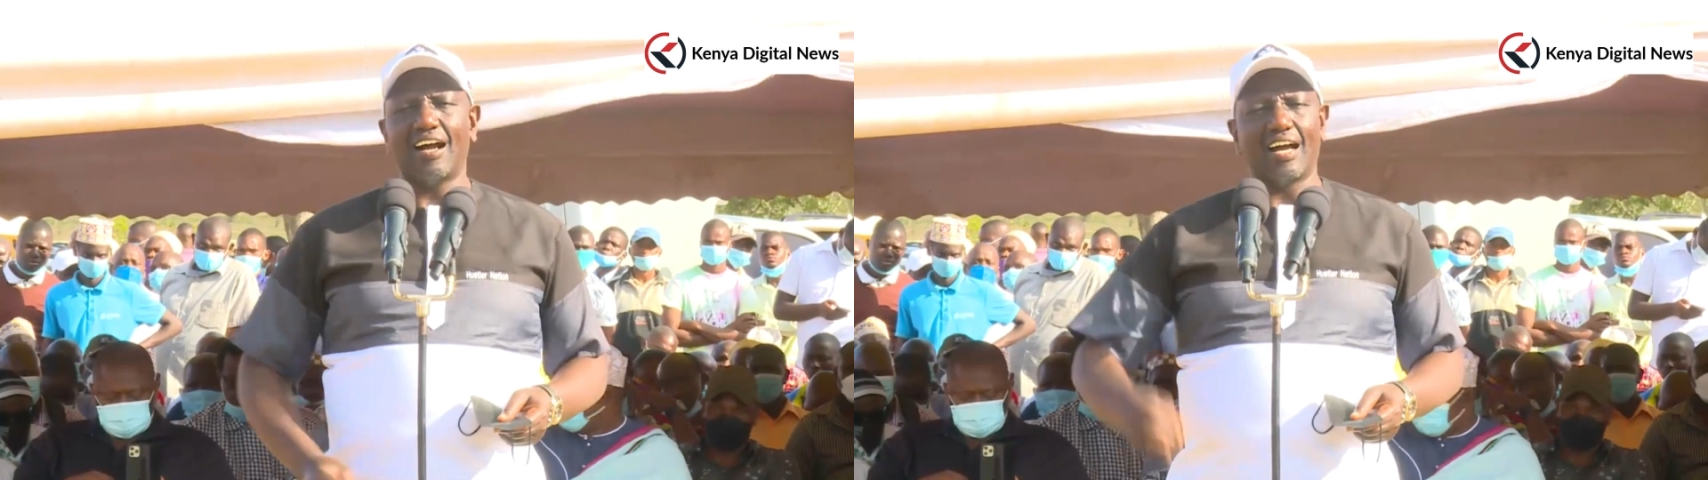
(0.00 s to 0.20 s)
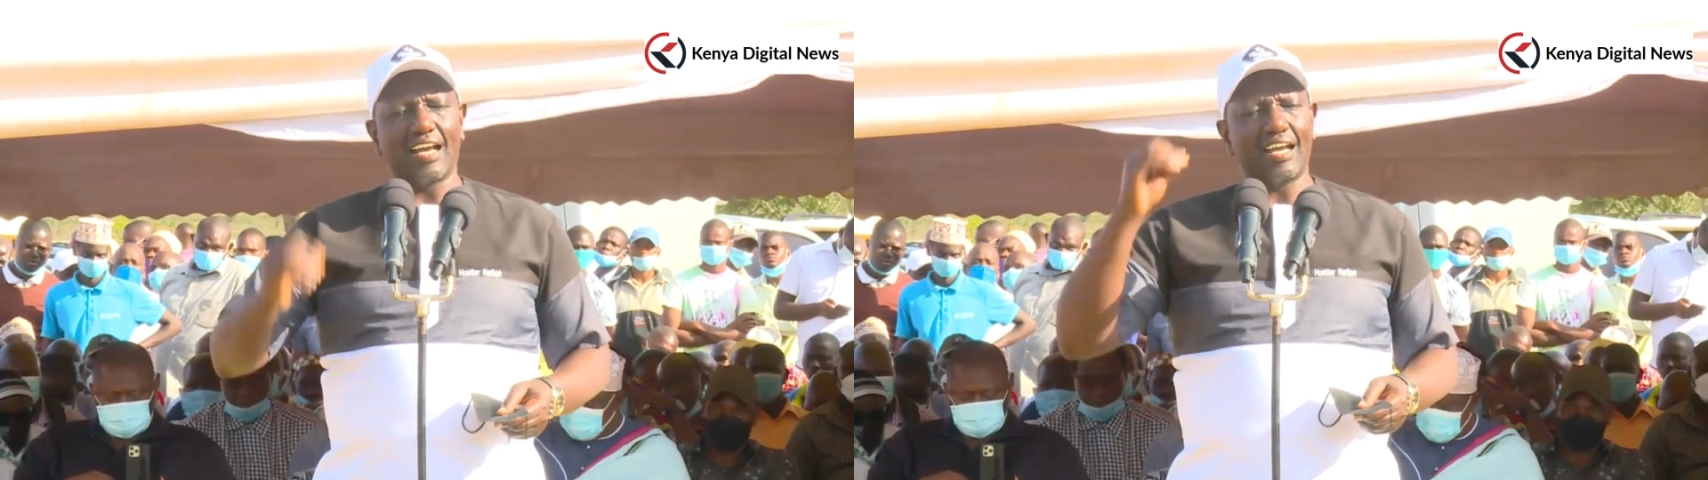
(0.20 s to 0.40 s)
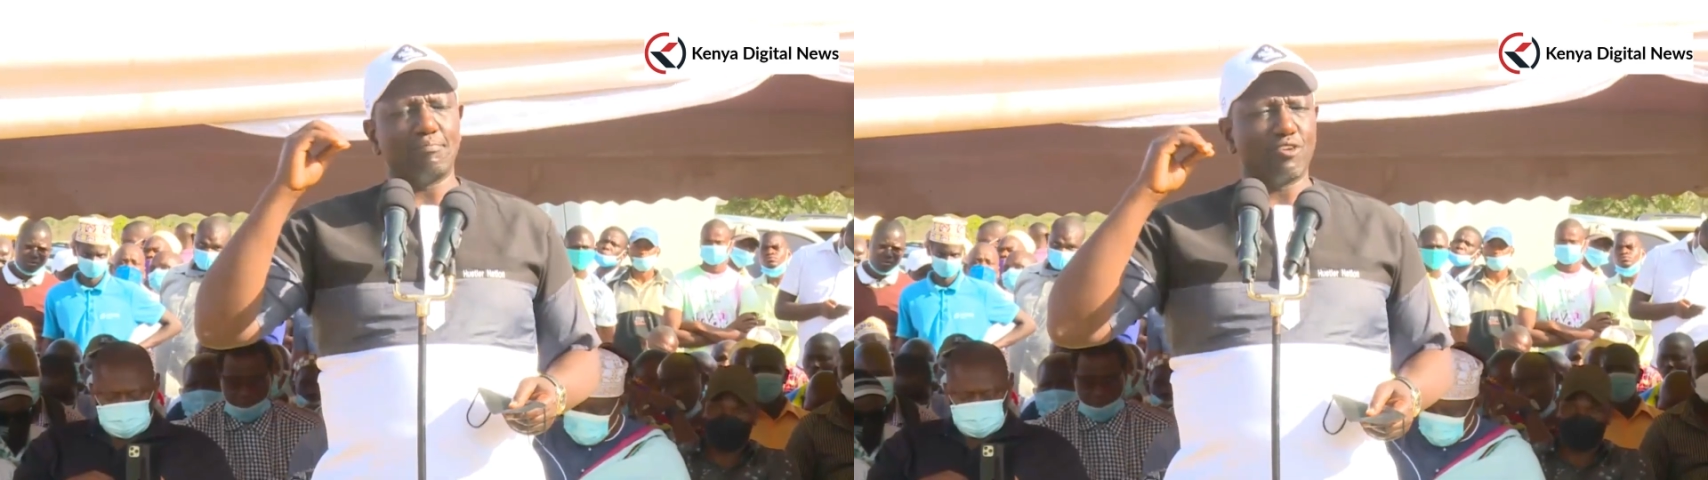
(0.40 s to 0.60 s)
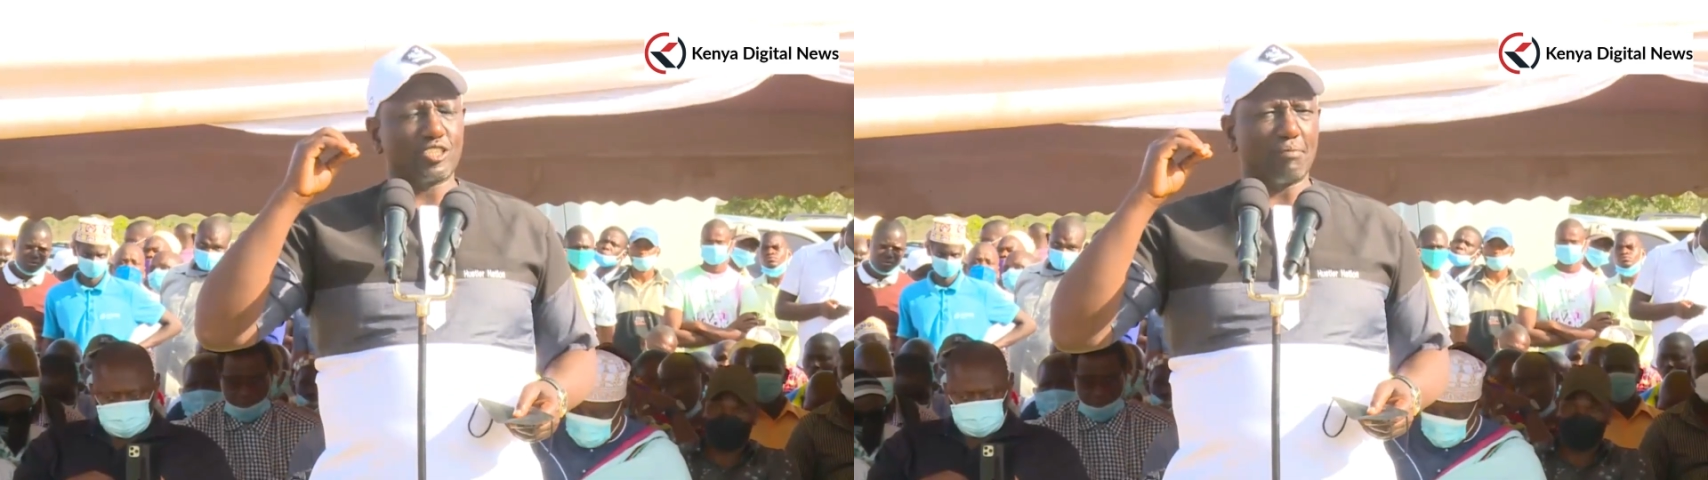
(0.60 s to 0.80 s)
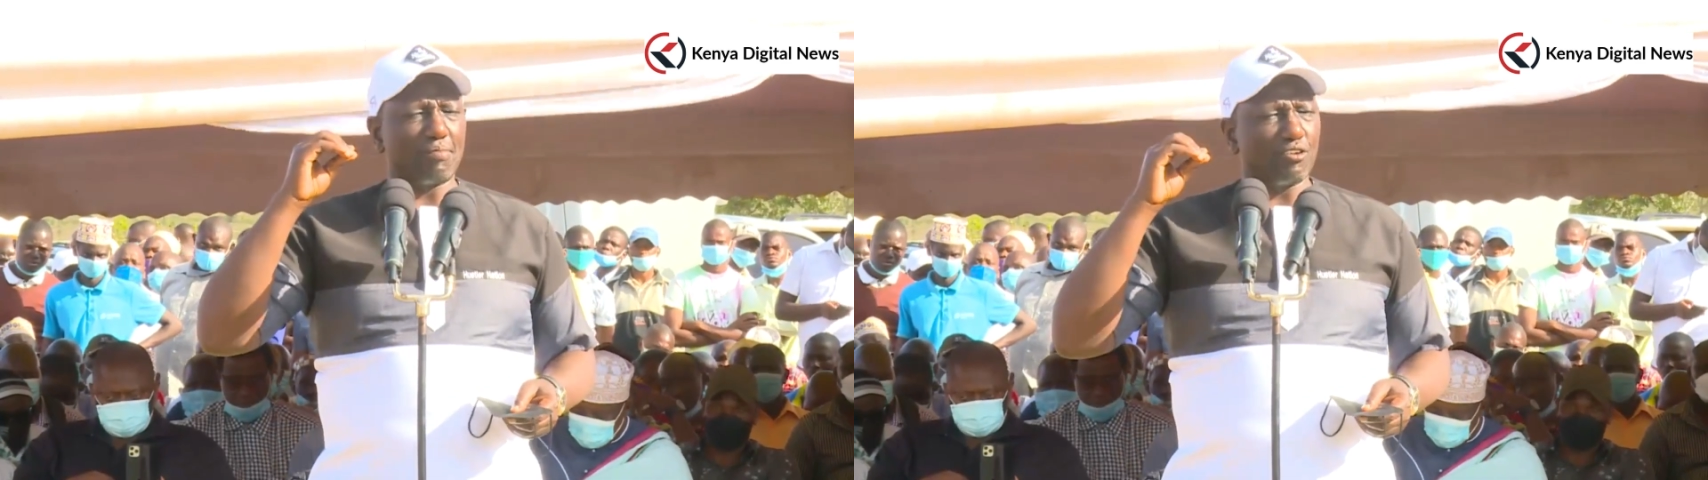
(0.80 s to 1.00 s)
I am
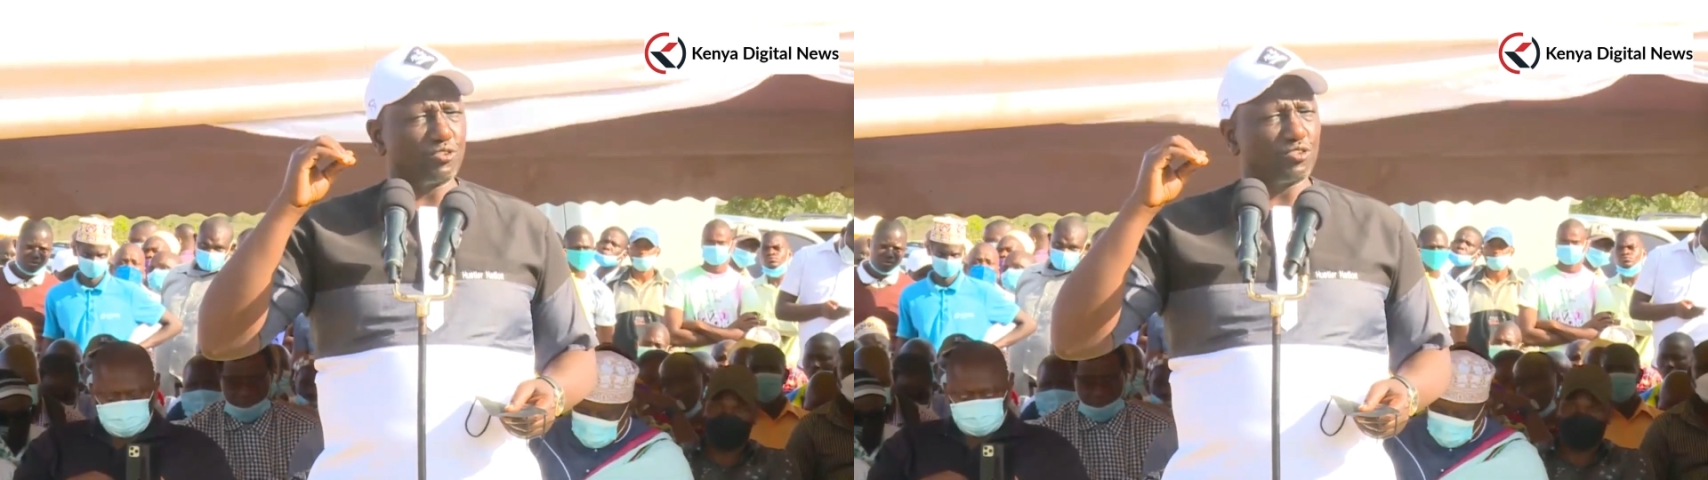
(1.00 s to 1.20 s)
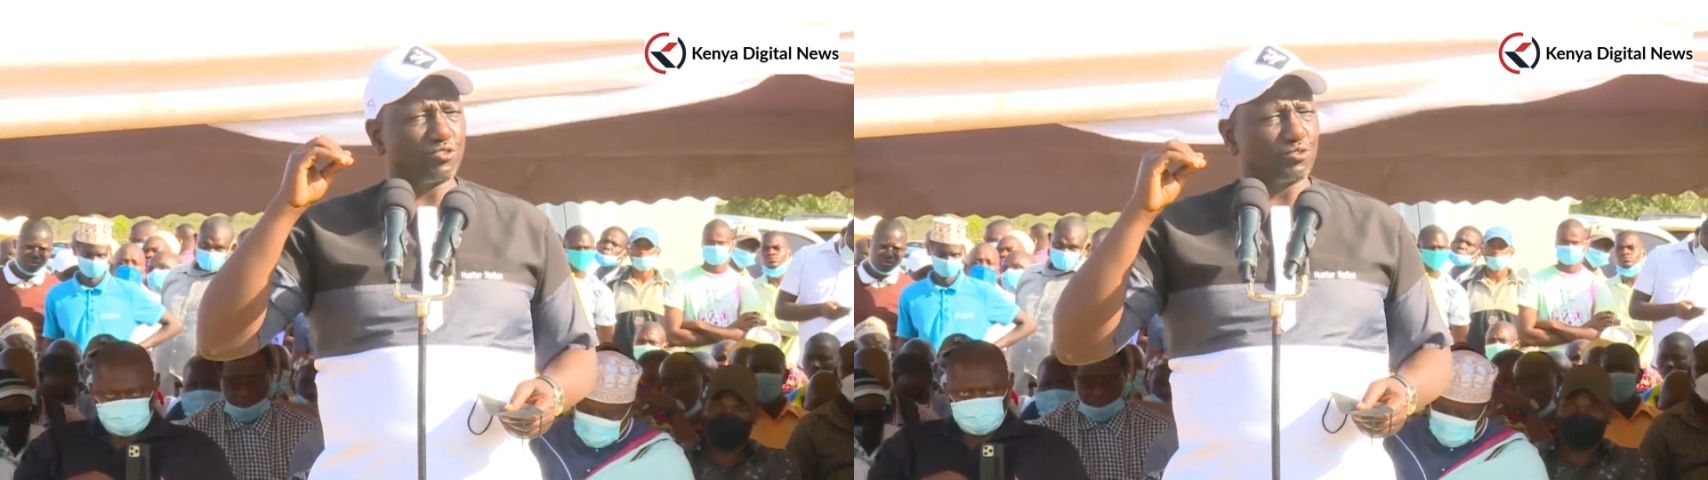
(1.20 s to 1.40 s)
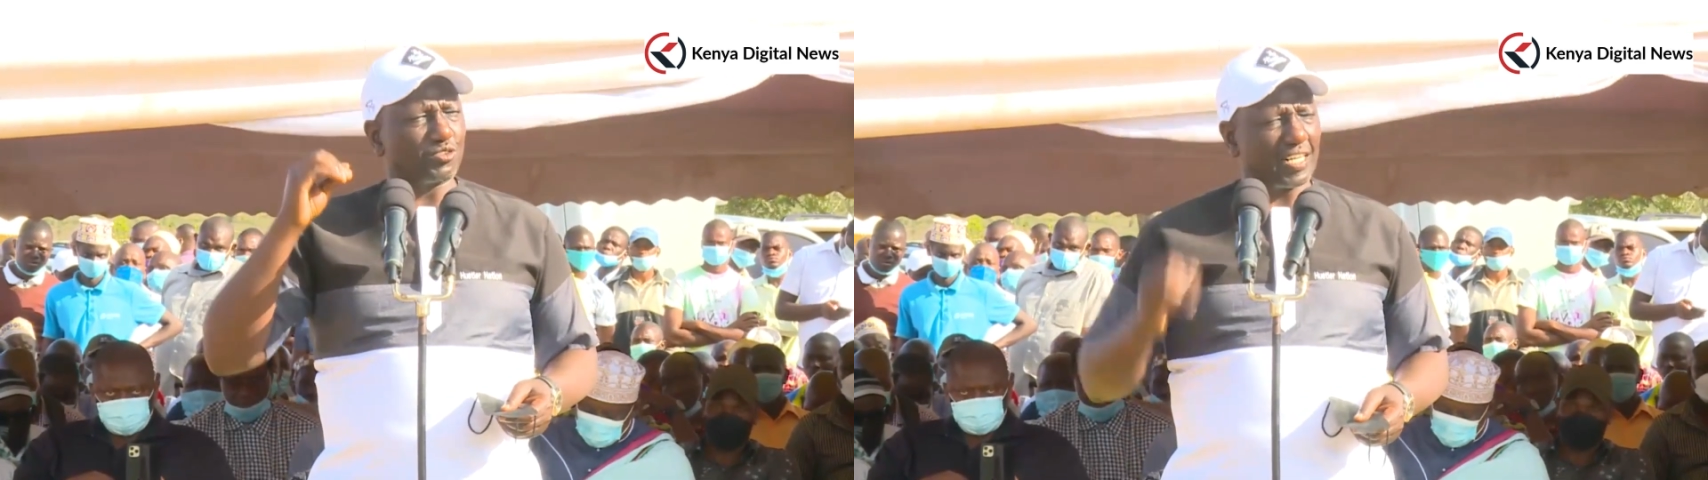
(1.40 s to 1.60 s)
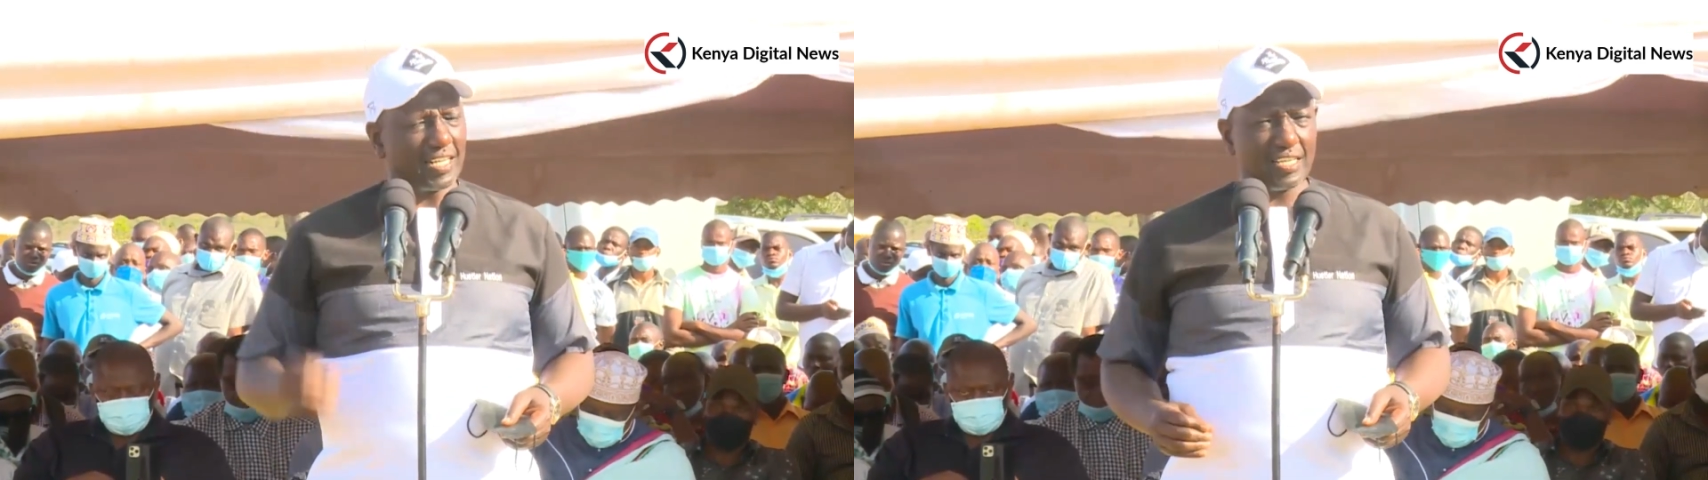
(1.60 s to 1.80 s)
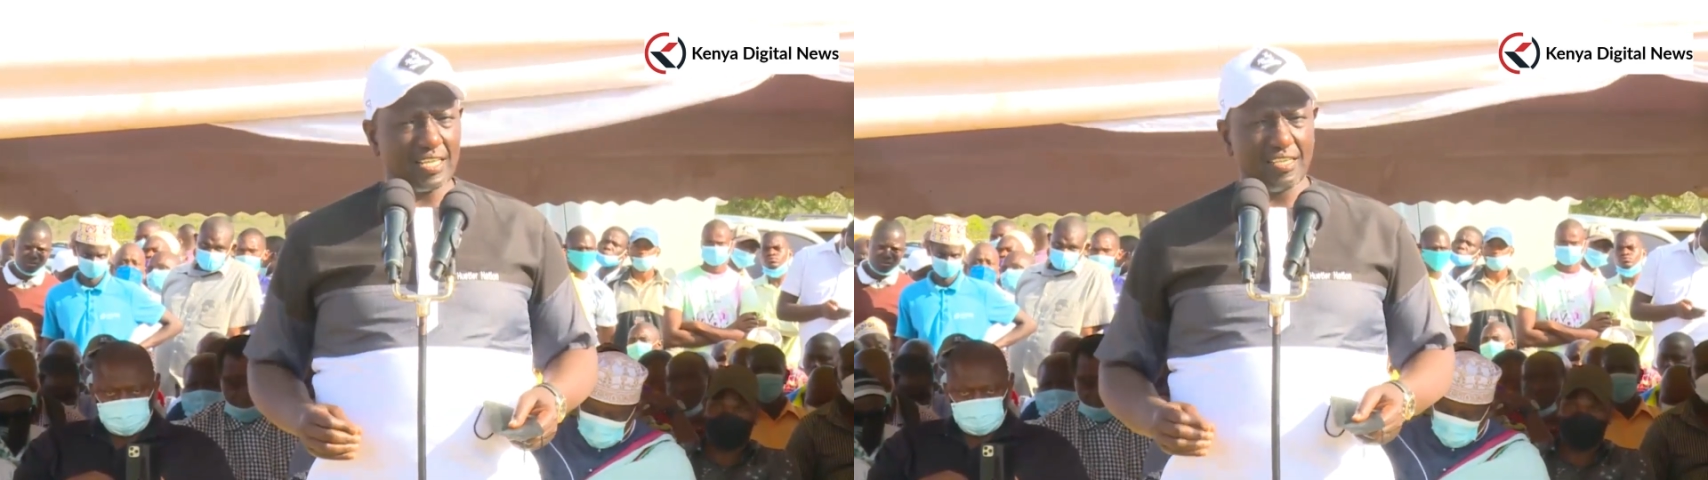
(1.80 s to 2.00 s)
not about to
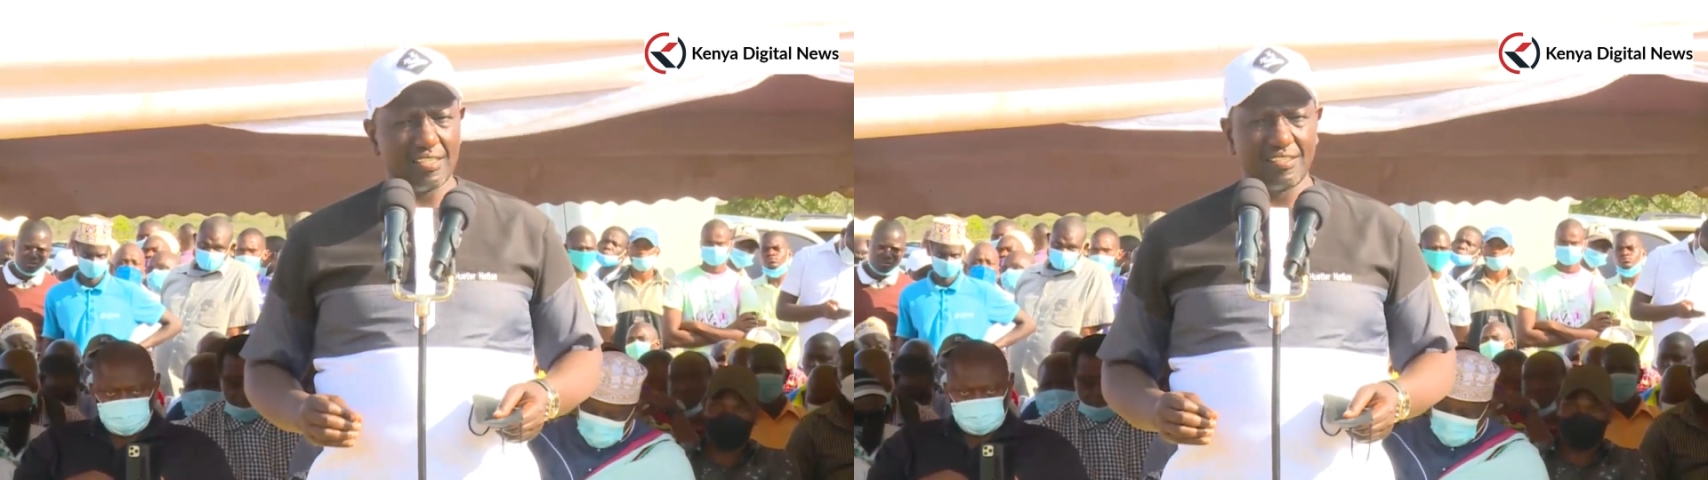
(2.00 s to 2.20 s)
surrender